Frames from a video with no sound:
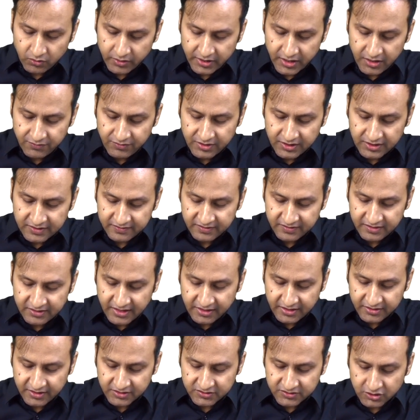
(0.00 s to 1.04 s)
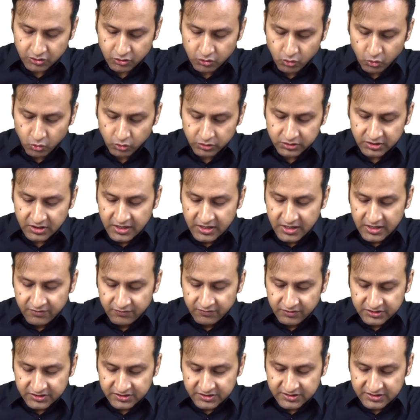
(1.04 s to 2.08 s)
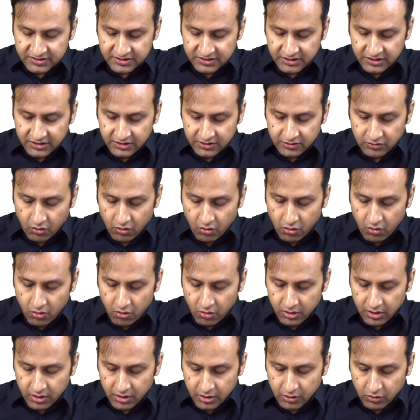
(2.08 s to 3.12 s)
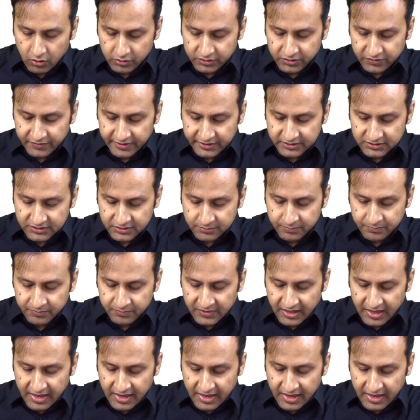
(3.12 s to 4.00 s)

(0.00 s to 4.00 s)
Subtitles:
Here we can see that there is a growth which is seen all along the rectum,